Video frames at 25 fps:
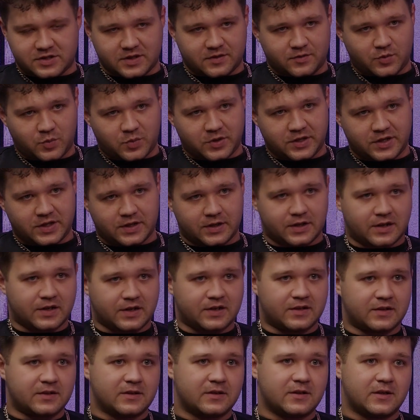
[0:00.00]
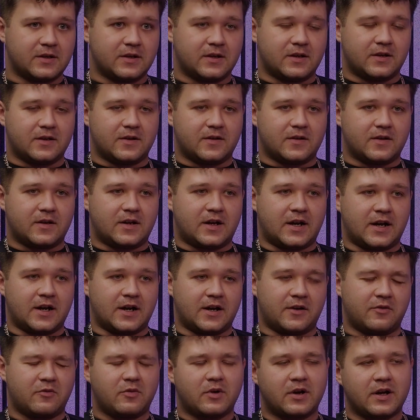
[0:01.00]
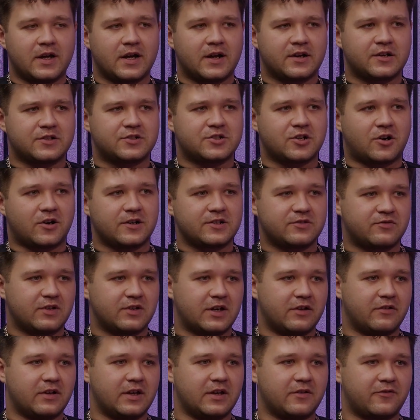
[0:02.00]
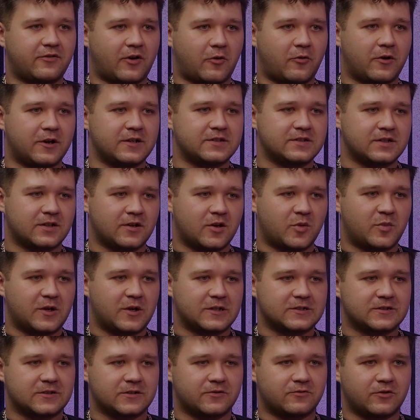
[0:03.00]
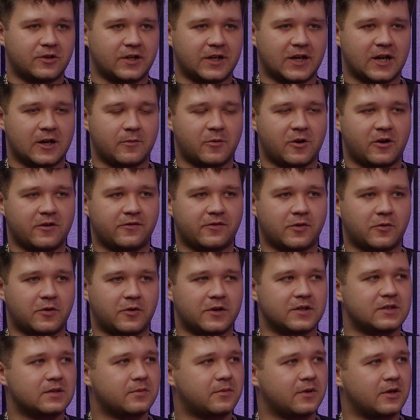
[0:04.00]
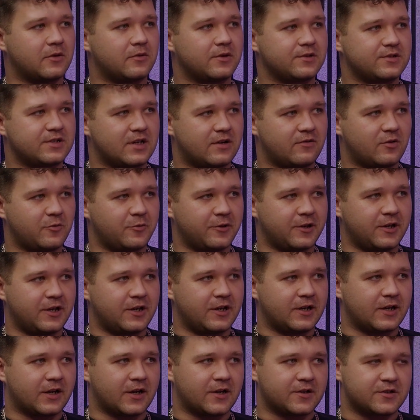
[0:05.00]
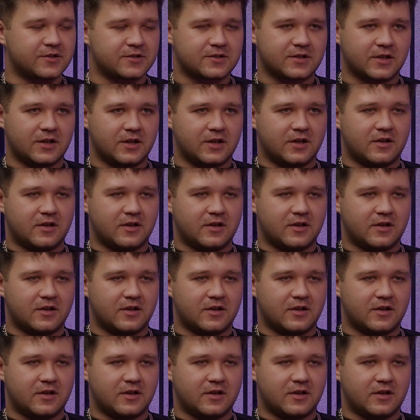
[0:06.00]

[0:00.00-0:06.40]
rugby league, and I had a choice really if I wanted to go back to the running game or if I wanted to play wheelchair rugby league, and I just